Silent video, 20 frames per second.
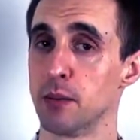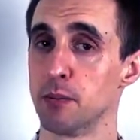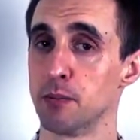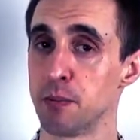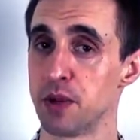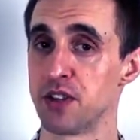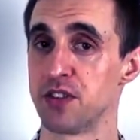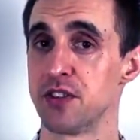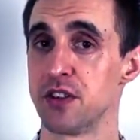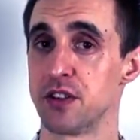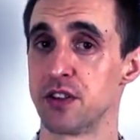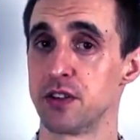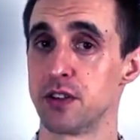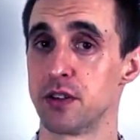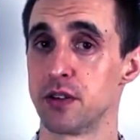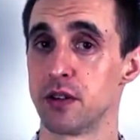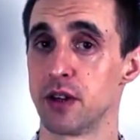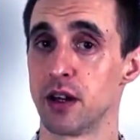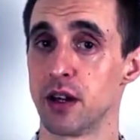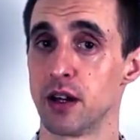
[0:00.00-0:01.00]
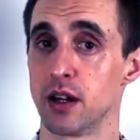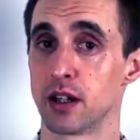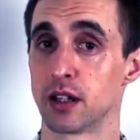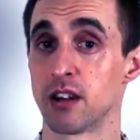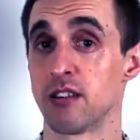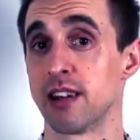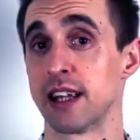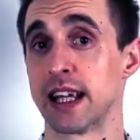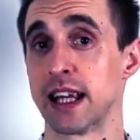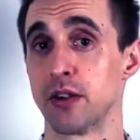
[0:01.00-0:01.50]
business
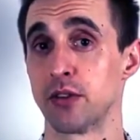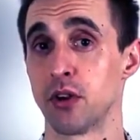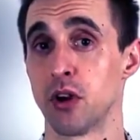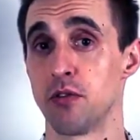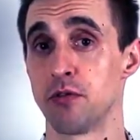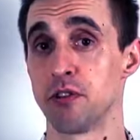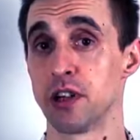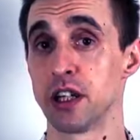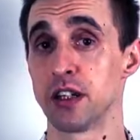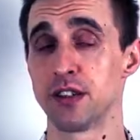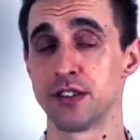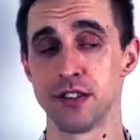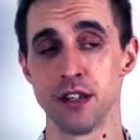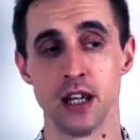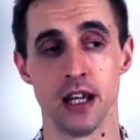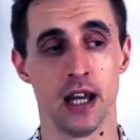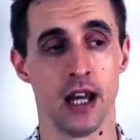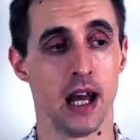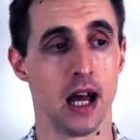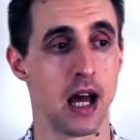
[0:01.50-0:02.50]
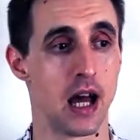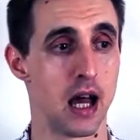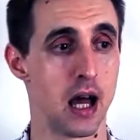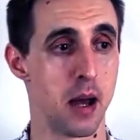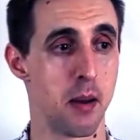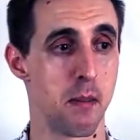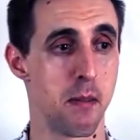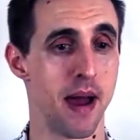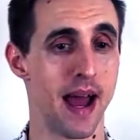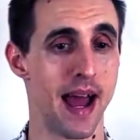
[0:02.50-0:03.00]
current account offerings,
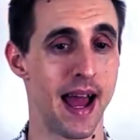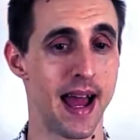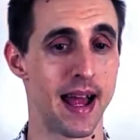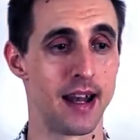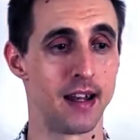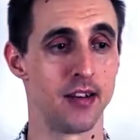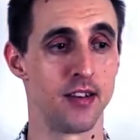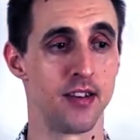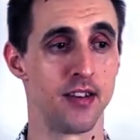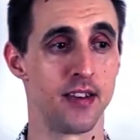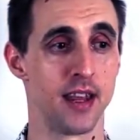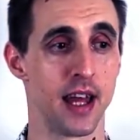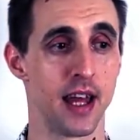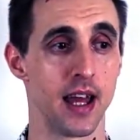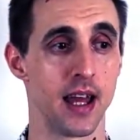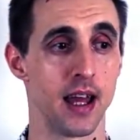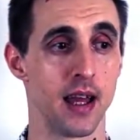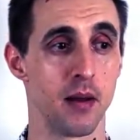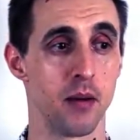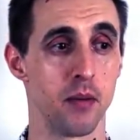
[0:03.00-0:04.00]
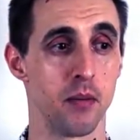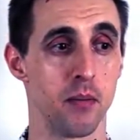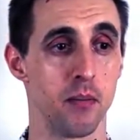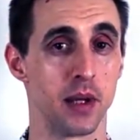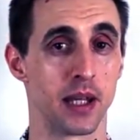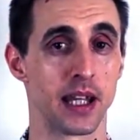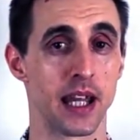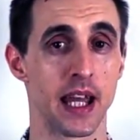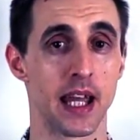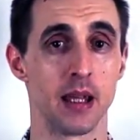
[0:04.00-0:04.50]
and there
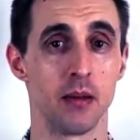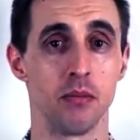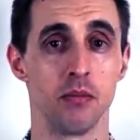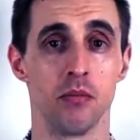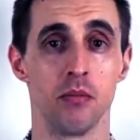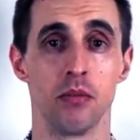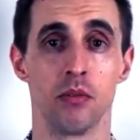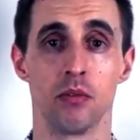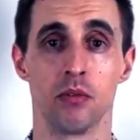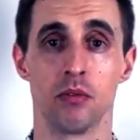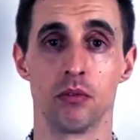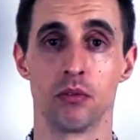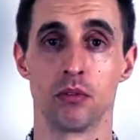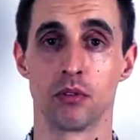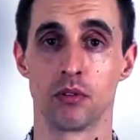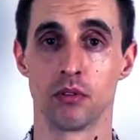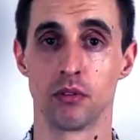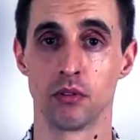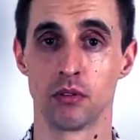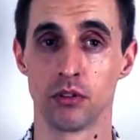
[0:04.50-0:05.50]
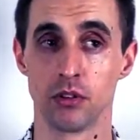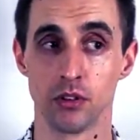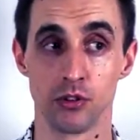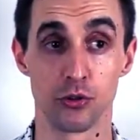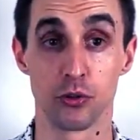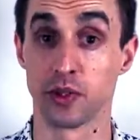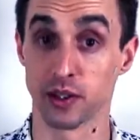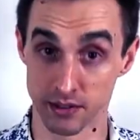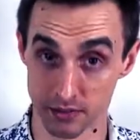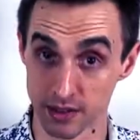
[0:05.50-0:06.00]
became,
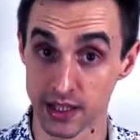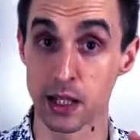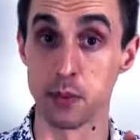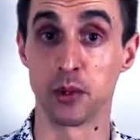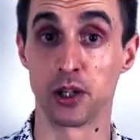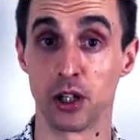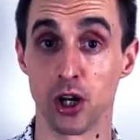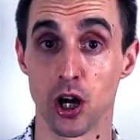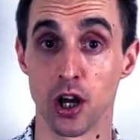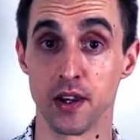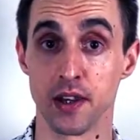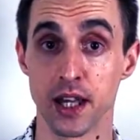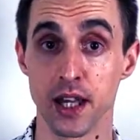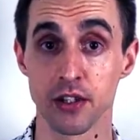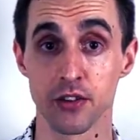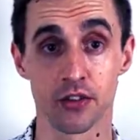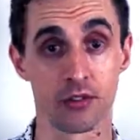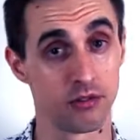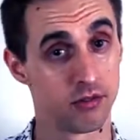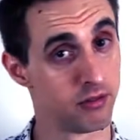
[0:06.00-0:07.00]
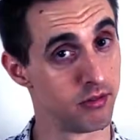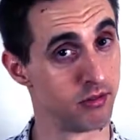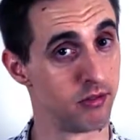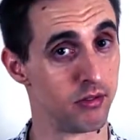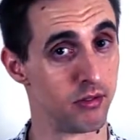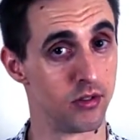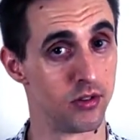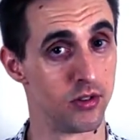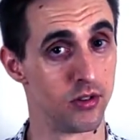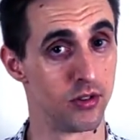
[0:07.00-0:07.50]
so keeping an eye on that.
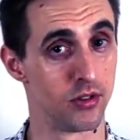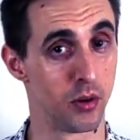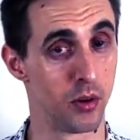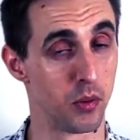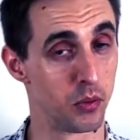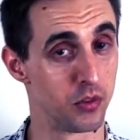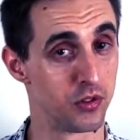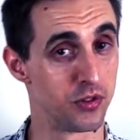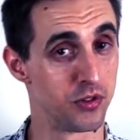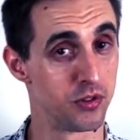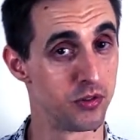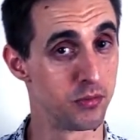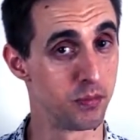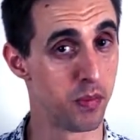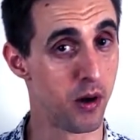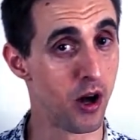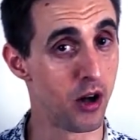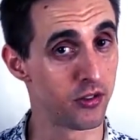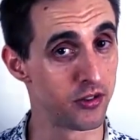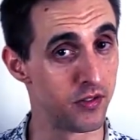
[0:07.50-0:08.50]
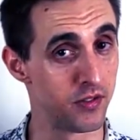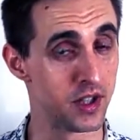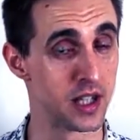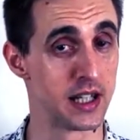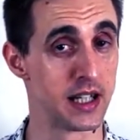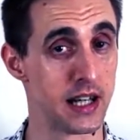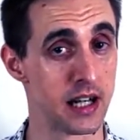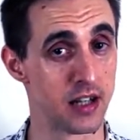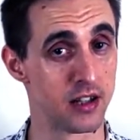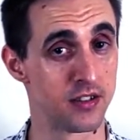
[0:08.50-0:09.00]
So it was part of the
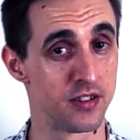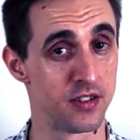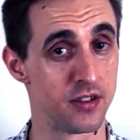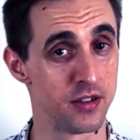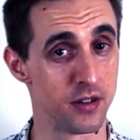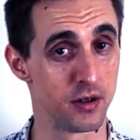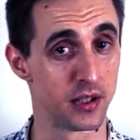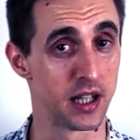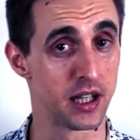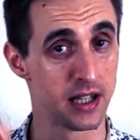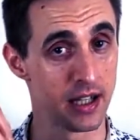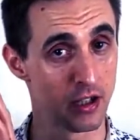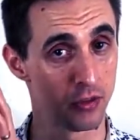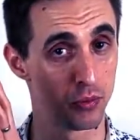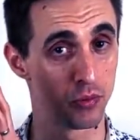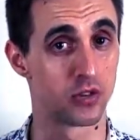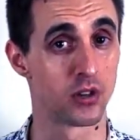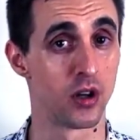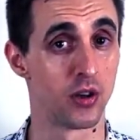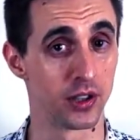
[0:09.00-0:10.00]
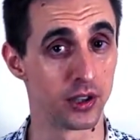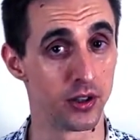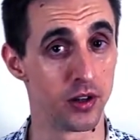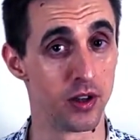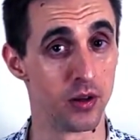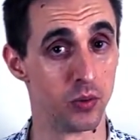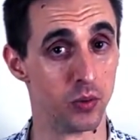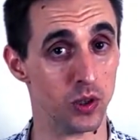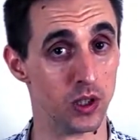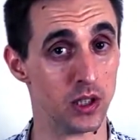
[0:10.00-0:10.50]
analysis, knowing that that's what's going on
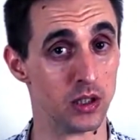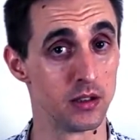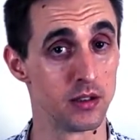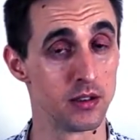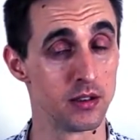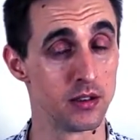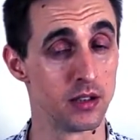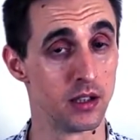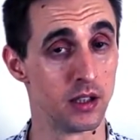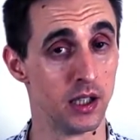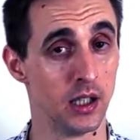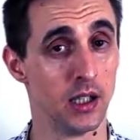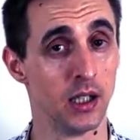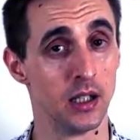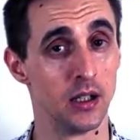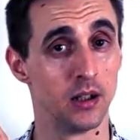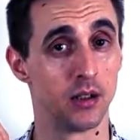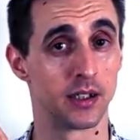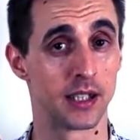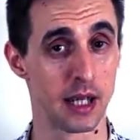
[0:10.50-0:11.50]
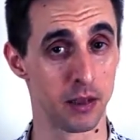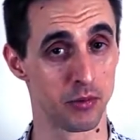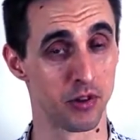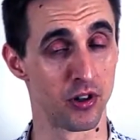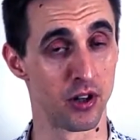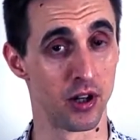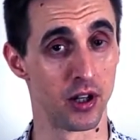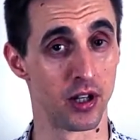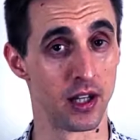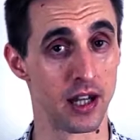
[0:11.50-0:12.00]
in the world, kept an
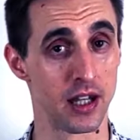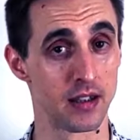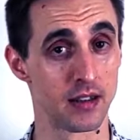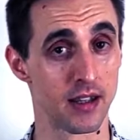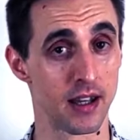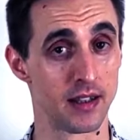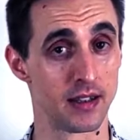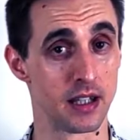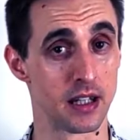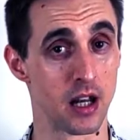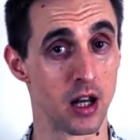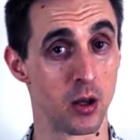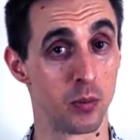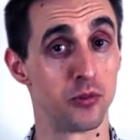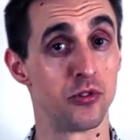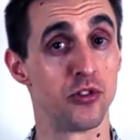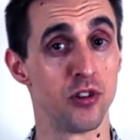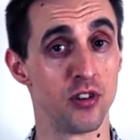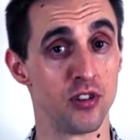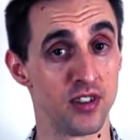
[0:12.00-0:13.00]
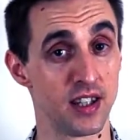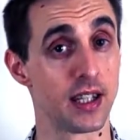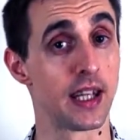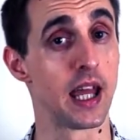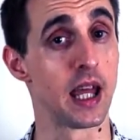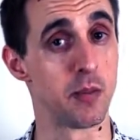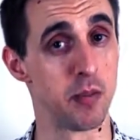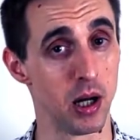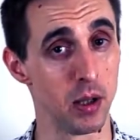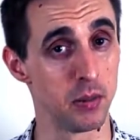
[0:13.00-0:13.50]
eye on it, and then an opportunity
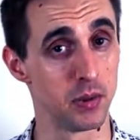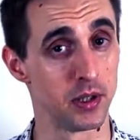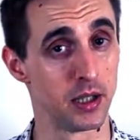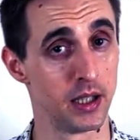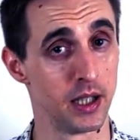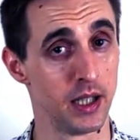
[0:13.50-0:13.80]
came up,